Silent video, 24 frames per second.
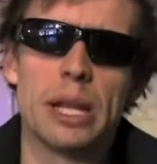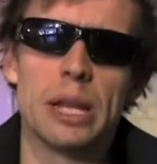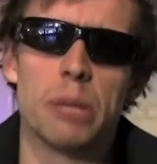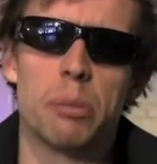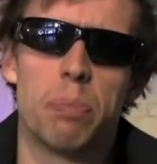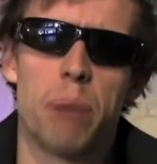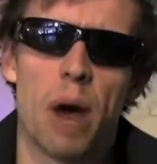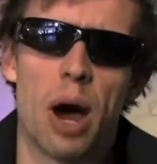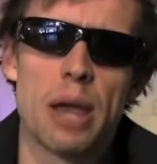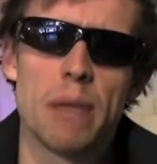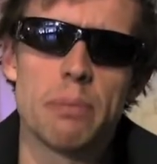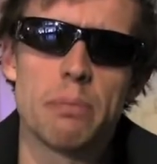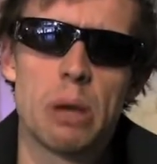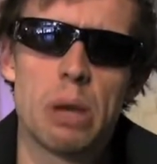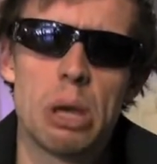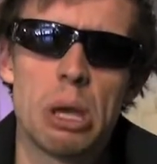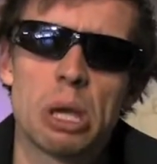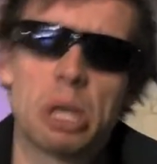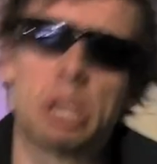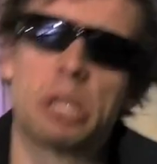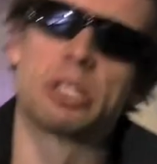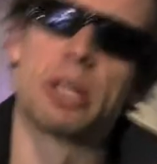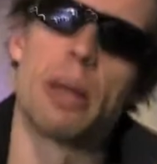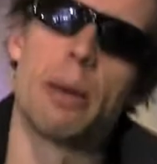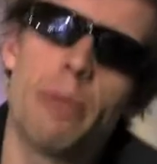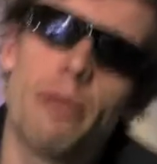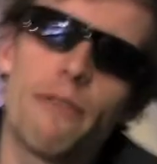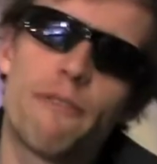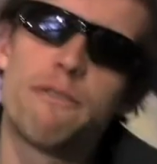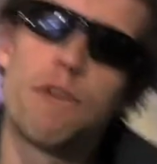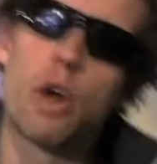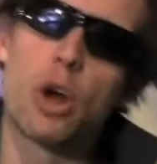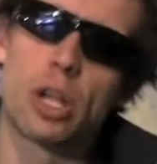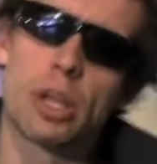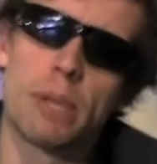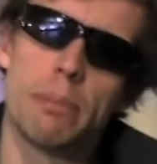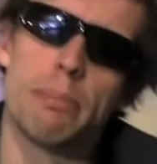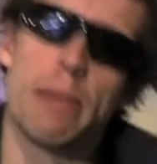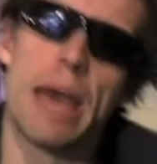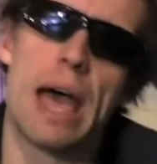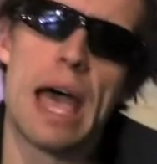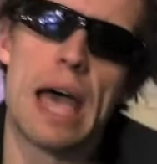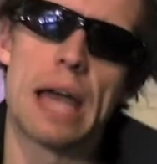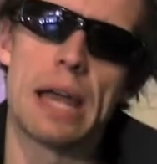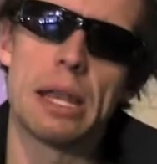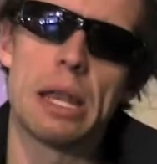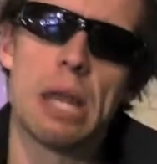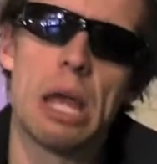meter pipe, cause I'm the fucking
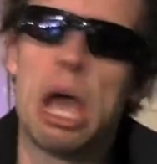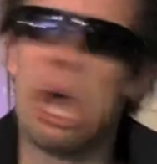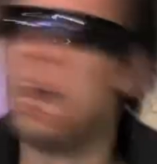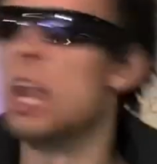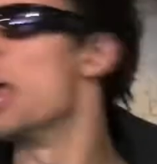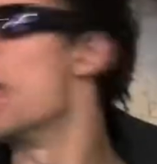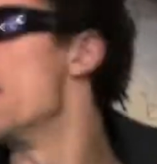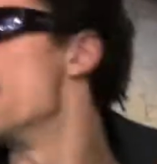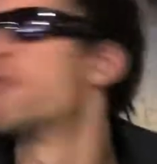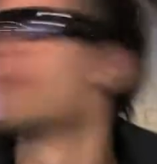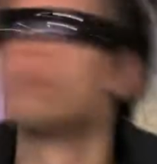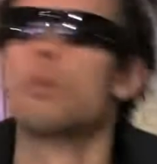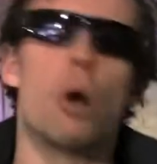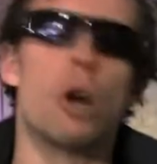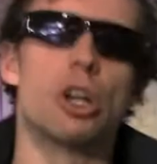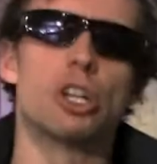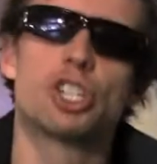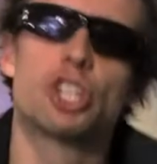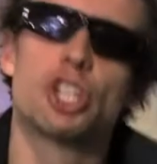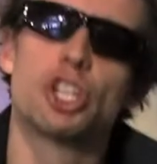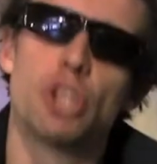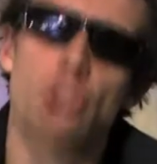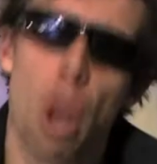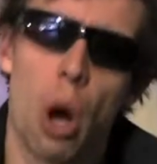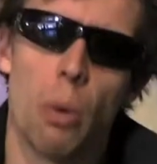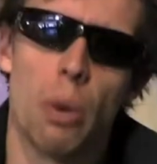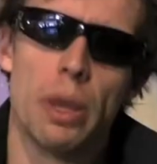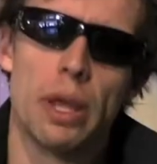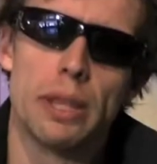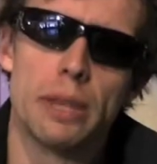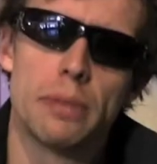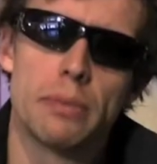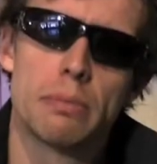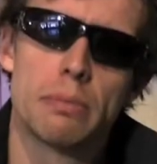man and everyone should know.